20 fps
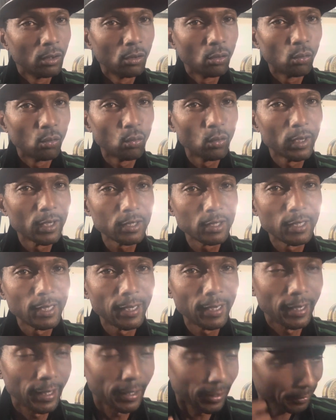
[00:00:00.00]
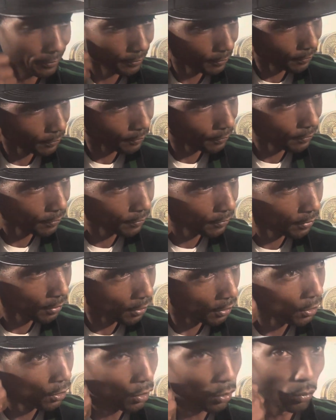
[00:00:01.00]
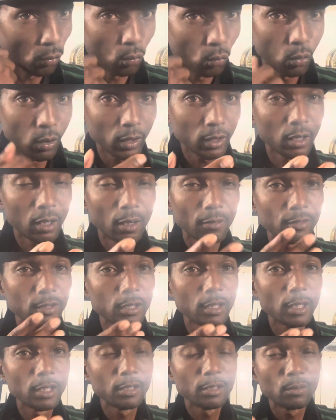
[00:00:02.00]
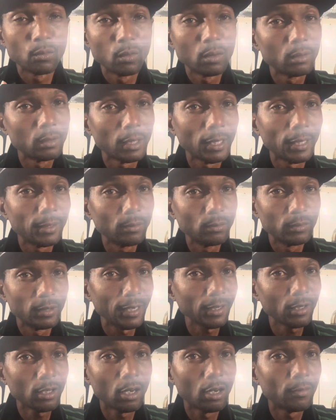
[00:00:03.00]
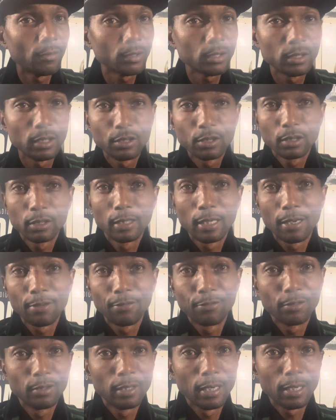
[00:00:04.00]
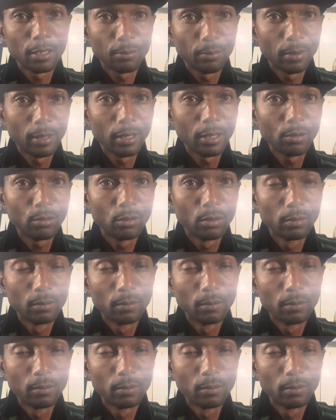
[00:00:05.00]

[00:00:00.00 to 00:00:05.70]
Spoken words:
Where's that at? What conversation, like that conversation got forgot about?